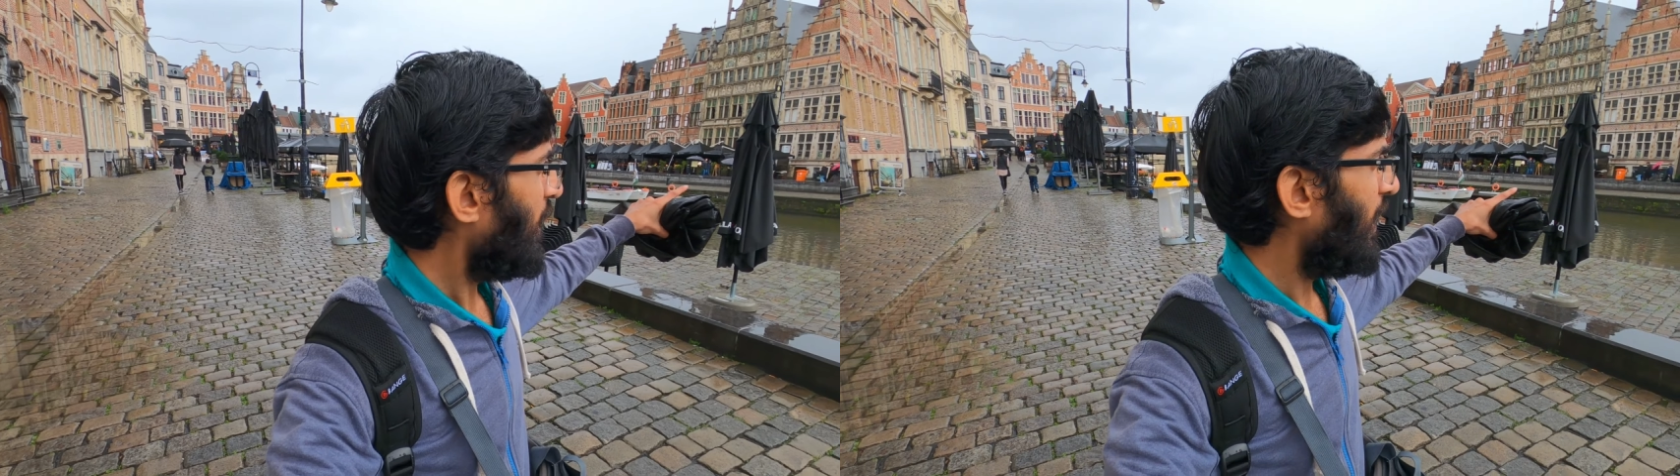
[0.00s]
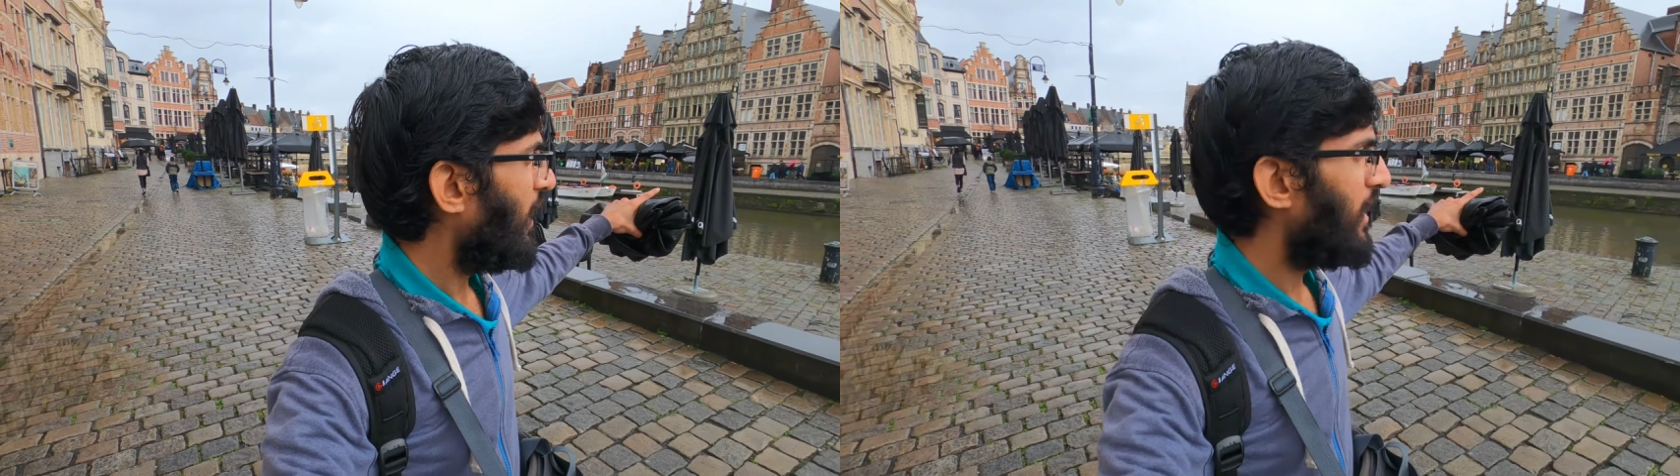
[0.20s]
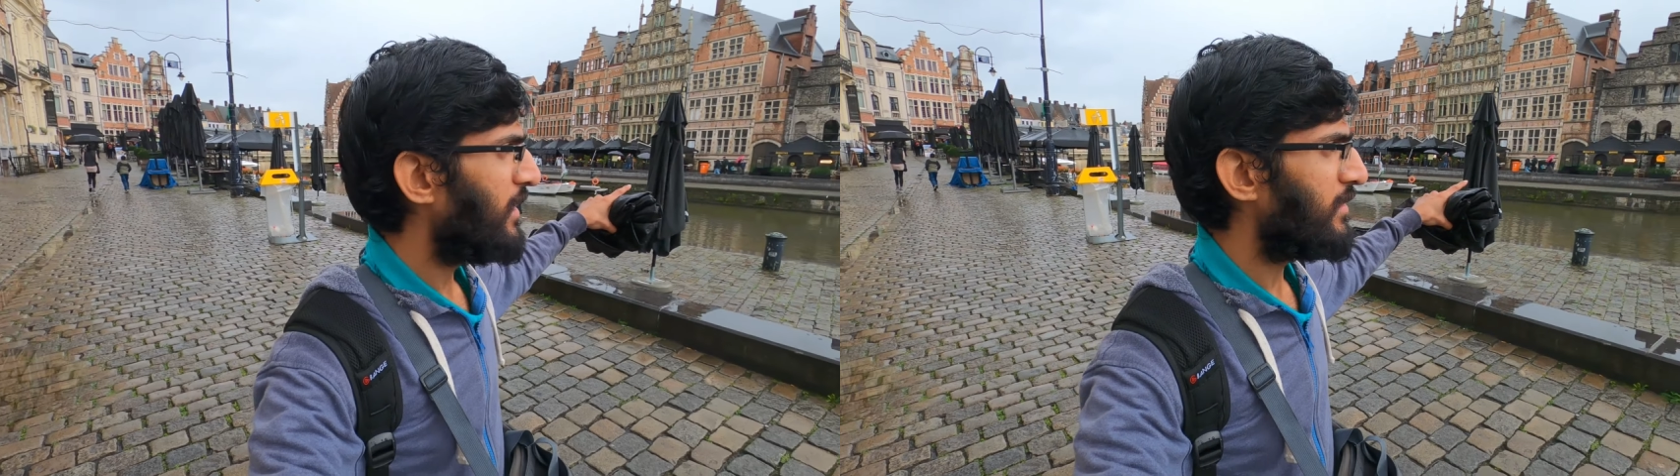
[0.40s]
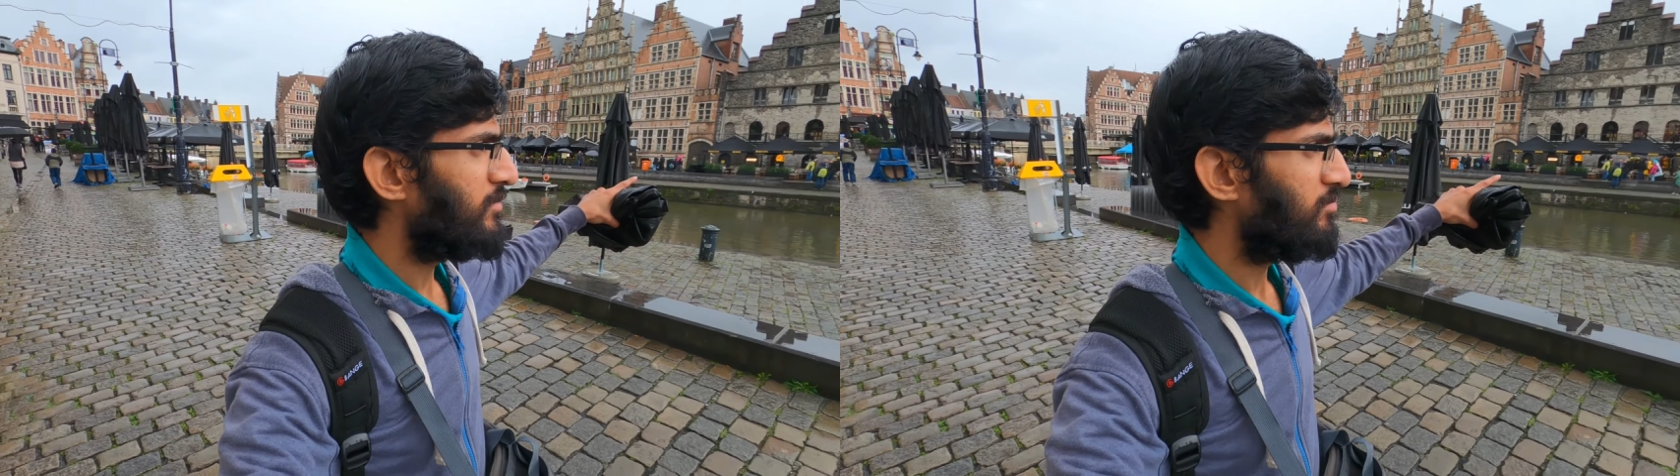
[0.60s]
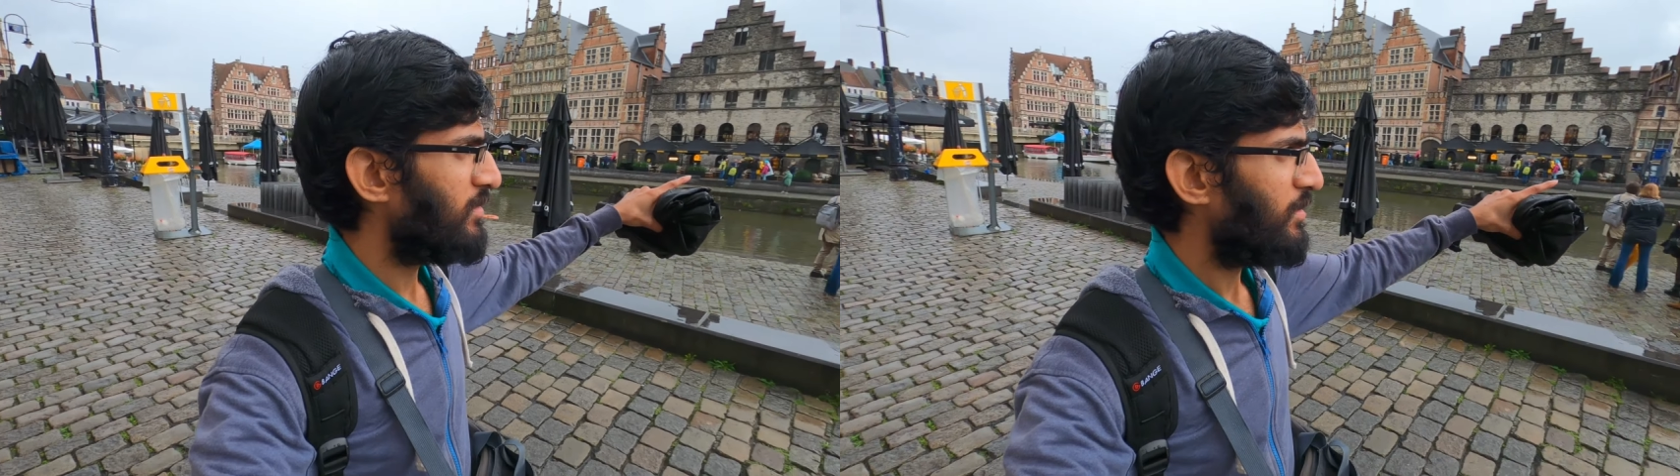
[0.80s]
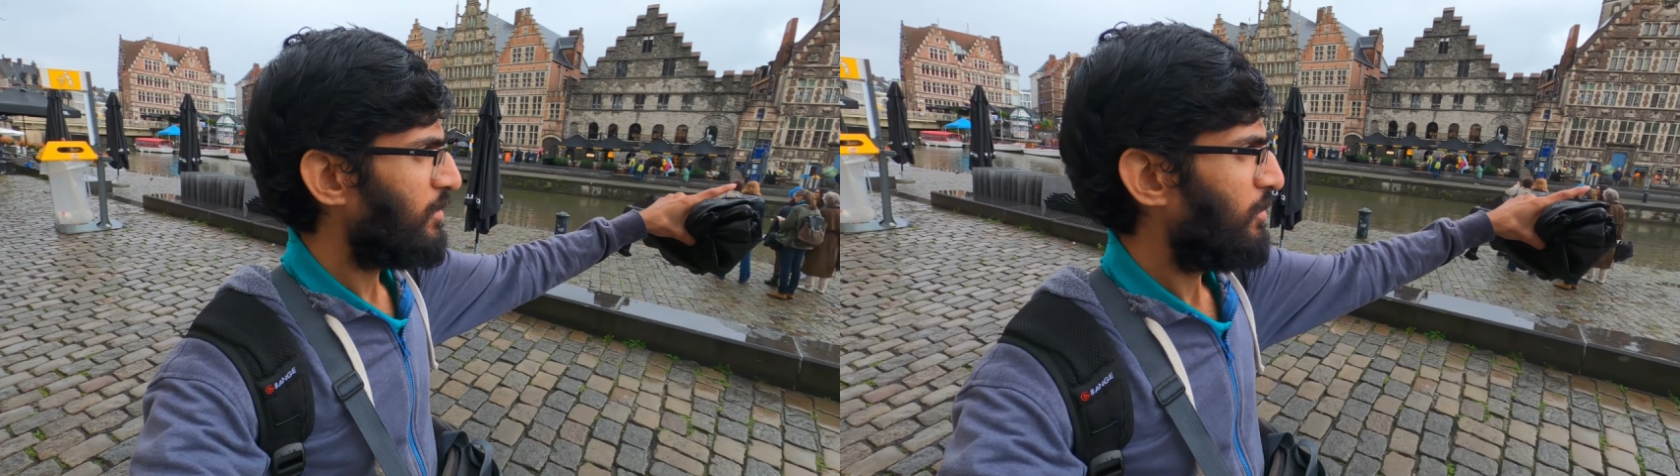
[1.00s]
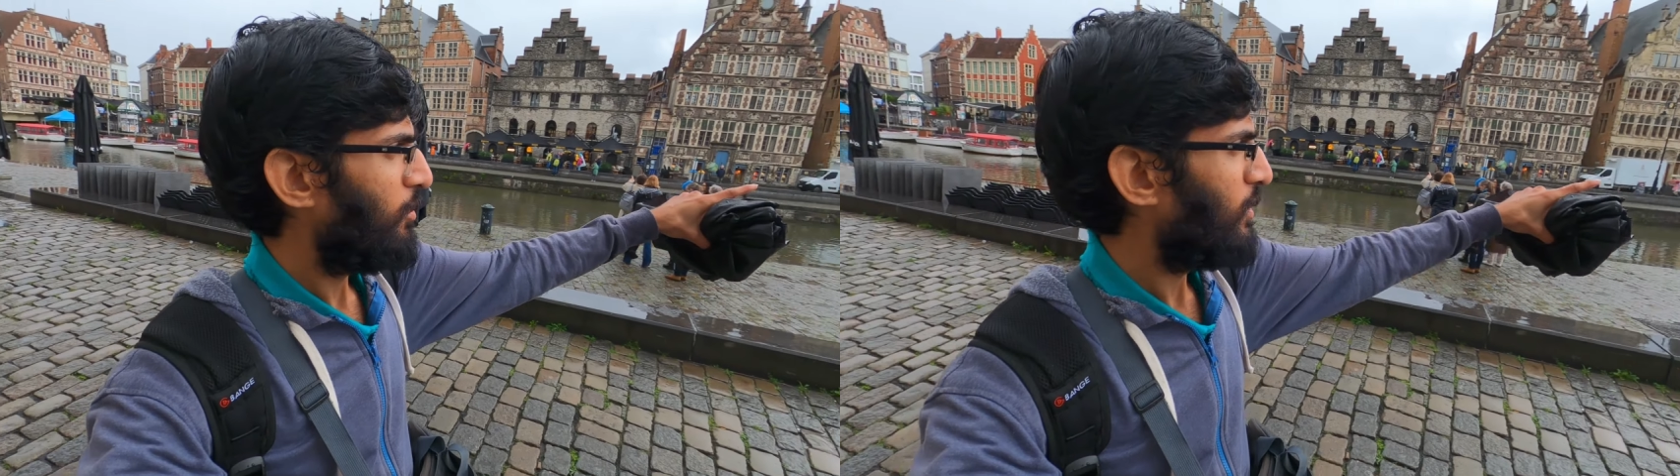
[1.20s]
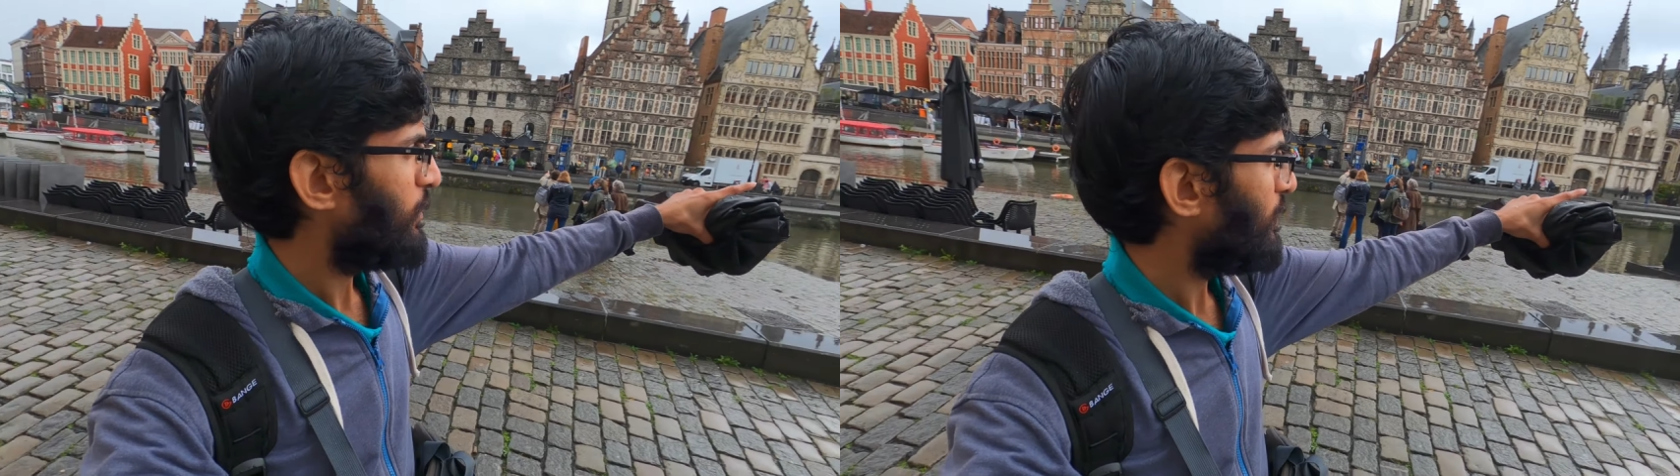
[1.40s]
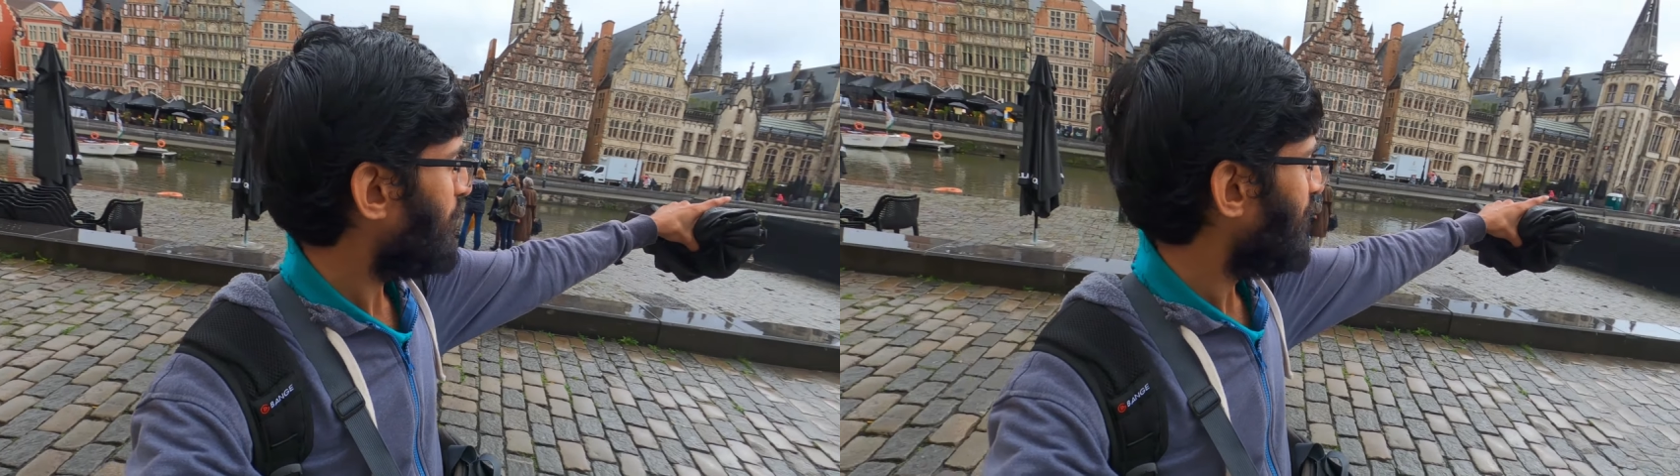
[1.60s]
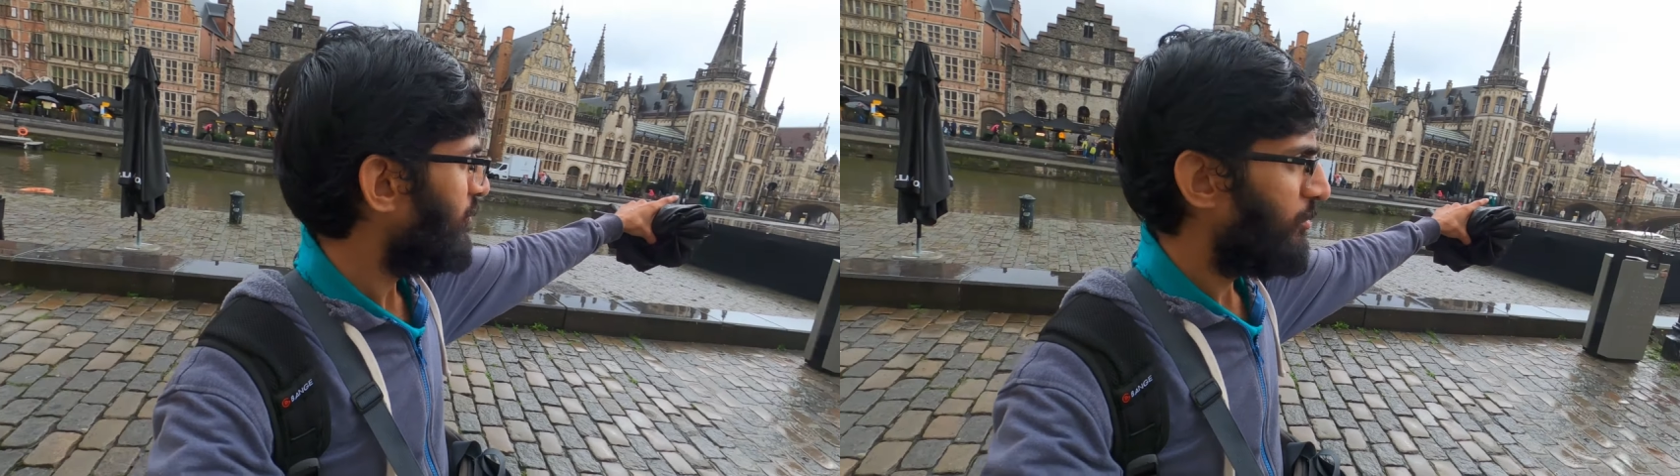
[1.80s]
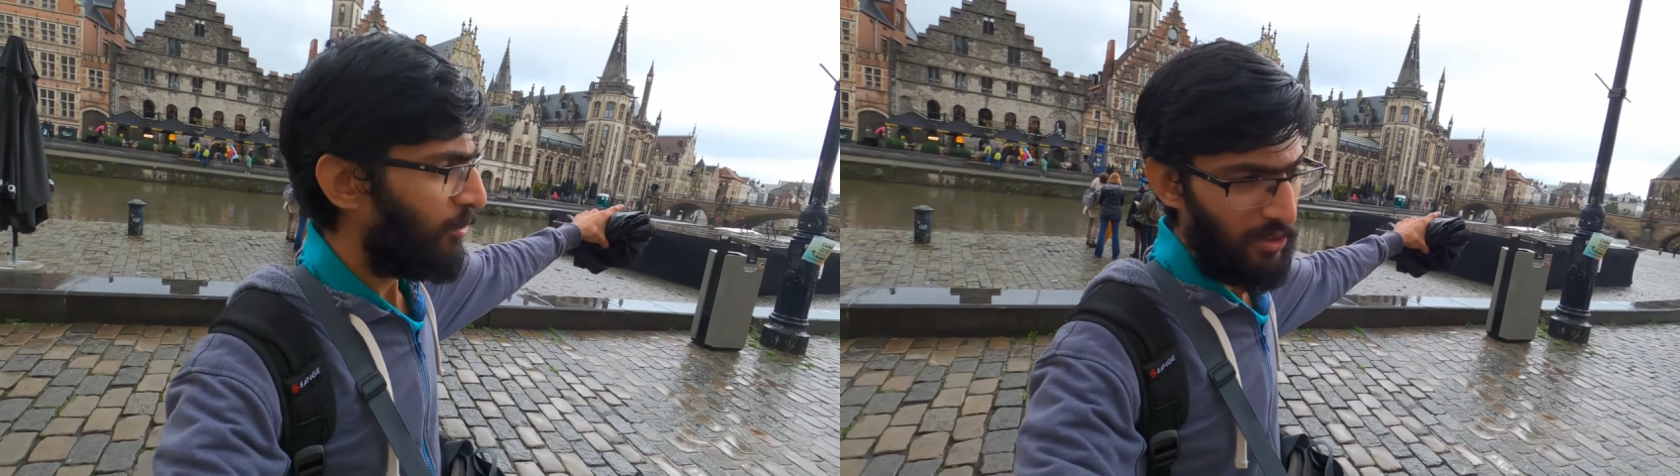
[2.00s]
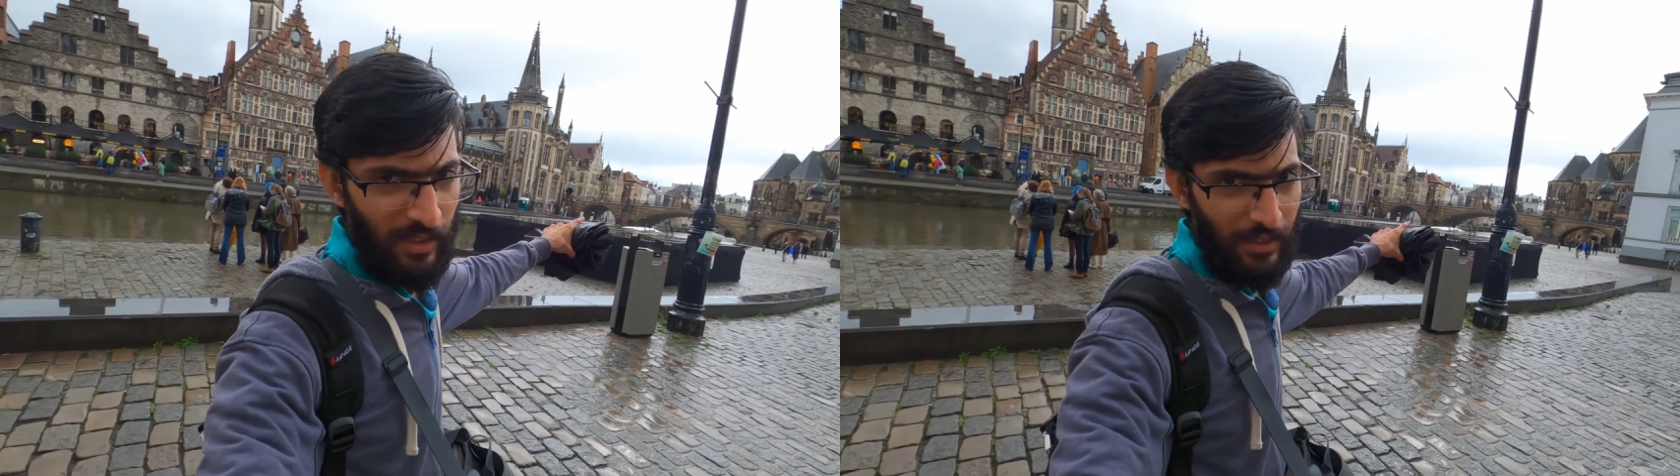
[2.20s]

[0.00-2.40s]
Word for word: and whatever the bridge you see